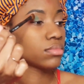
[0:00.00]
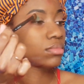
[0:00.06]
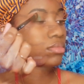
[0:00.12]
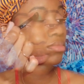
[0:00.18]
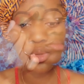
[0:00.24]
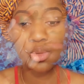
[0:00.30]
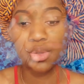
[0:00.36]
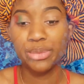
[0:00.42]

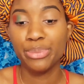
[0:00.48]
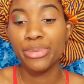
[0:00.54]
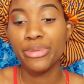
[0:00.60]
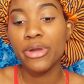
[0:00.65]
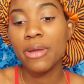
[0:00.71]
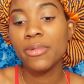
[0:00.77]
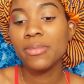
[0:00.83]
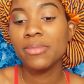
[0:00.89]
So it
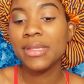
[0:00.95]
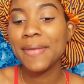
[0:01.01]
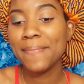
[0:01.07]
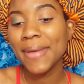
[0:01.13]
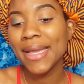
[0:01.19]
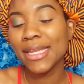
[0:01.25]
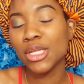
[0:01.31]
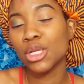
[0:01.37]
probably
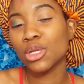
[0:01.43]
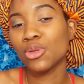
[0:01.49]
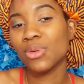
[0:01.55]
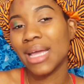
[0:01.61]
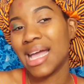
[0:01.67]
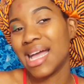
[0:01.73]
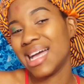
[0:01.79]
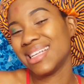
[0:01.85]
might not
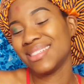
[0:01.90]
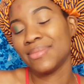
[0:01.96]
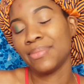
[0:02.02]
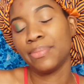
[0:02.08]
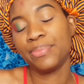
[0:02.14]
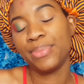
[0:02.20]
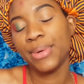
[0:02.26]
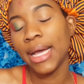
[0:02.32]
look as
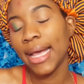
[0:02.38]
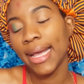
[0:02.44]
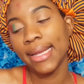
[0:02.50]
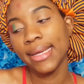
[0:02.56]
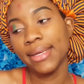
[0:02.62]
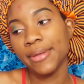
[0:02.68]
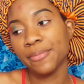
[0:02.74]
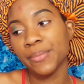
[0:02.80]

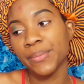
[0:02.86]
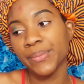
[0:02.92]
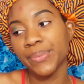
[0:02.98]
bad,